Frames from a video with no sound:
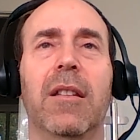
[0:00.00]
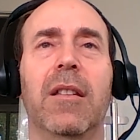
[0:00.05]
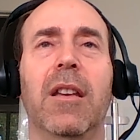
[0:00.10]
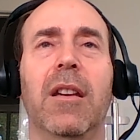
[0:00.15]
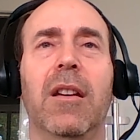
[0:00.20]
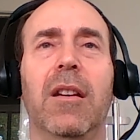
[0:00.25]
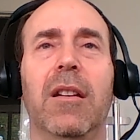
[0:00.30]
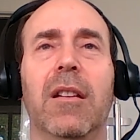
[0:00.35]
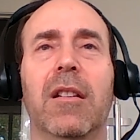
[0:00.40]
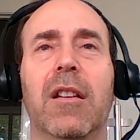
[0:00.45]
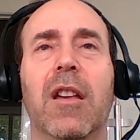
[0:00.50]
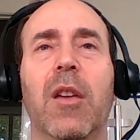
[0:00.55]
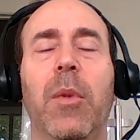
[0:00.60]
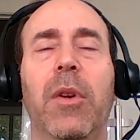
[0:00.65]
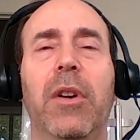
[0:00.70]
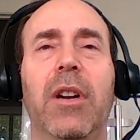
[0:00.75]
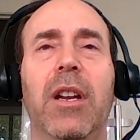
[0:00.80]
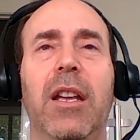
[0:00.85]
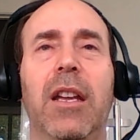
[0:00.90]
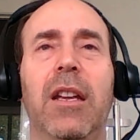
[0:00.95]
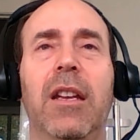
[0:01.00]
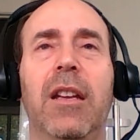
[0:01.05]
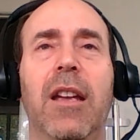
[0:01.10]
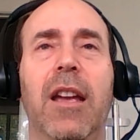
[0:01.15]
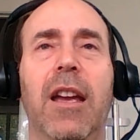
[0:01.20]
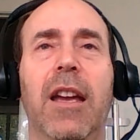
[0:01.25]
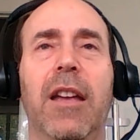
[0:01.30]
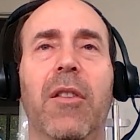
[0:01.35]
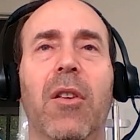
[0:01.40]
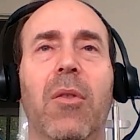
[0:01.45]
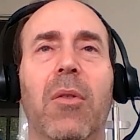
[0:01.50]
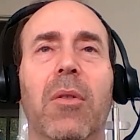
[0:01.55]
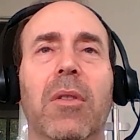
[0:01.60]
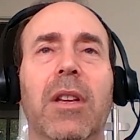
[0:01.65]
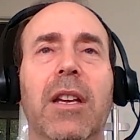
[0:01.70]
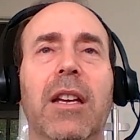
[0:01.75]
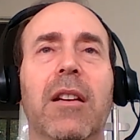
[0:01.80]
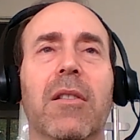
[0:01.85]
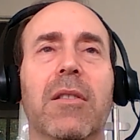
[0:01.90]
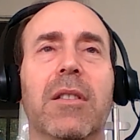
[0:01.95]
the community and the
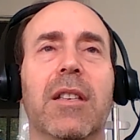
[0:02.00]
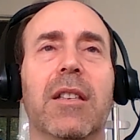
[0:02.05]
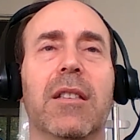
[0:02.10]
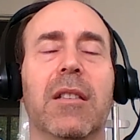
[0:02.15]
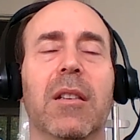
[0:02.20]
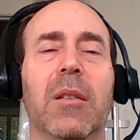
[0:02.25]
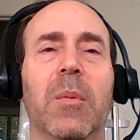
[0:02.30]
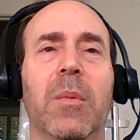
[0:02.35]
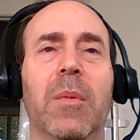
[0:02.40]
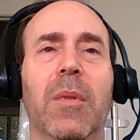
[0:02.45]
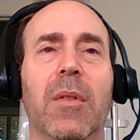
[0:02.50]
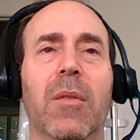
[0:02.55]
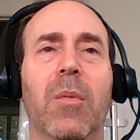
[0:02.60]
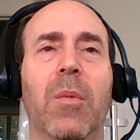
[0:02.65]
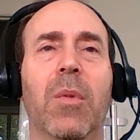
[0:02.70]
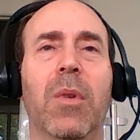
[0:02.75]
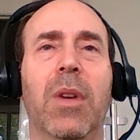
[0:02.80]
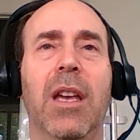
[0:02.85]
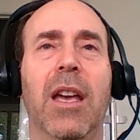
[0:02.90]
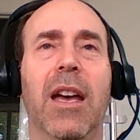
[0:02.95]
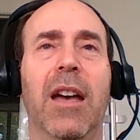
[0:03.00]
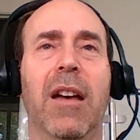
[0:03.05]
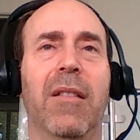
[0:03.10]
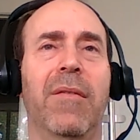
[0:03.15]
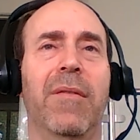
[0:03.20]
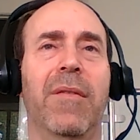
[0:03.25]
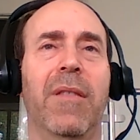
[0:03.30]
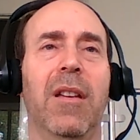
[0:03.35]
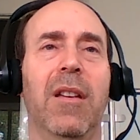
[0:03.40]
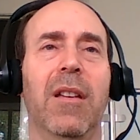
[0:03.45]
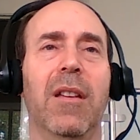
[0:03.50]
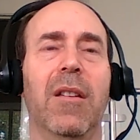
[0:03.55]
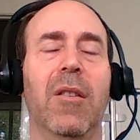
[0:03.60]
whole ecosystem. We have